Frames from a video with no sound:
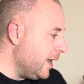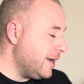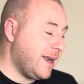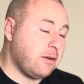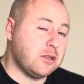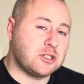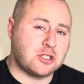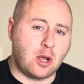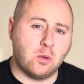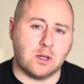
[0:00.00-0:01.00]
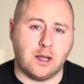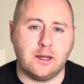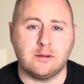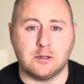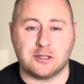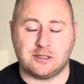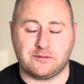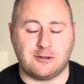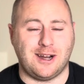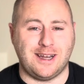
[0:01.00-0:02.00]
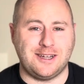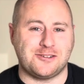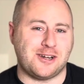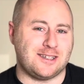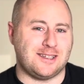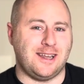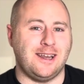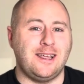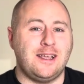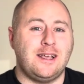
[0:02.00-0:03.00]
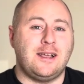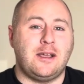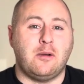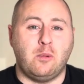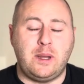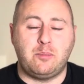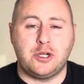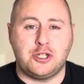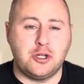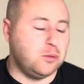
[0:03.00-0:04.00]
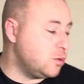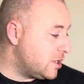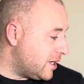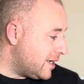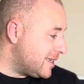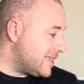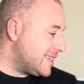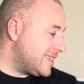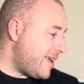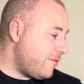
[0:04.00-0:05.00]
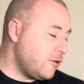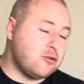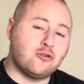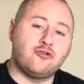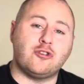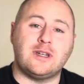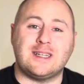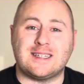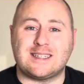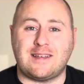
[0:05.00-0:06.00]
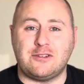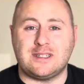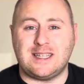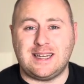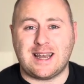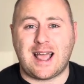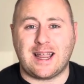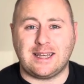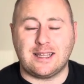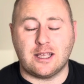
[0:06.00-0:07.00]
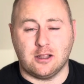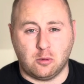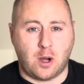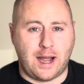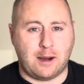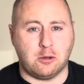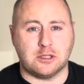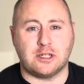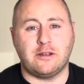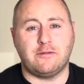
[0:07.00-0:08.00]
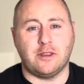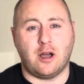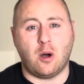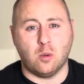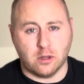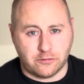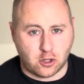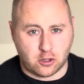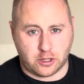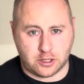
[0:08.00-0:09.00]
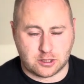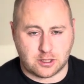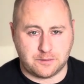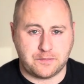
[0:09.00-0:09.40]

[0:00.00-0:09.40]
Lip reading: Now the solar, which is quite interesting, we produced 779 kilowatt hours for the whole of August.